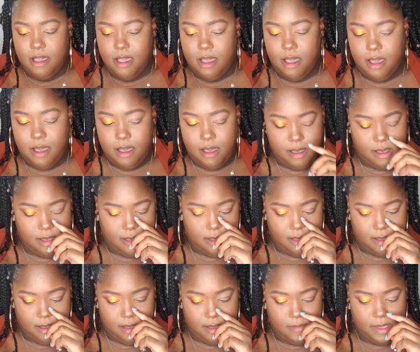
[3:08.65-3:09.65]

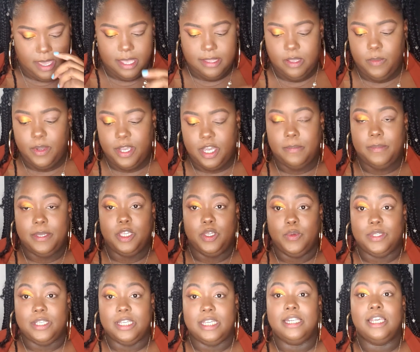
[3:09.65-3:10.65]
And then we're going to be
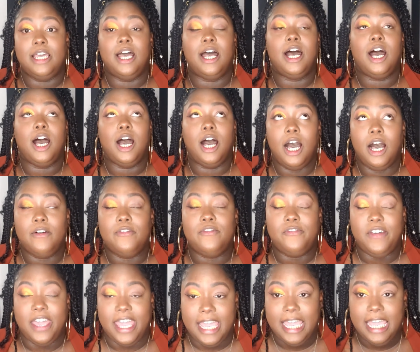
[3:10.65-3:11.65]
using a
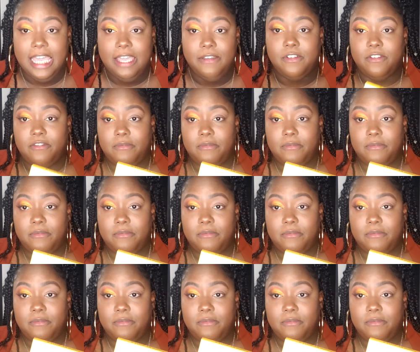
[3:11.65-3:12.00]
fave of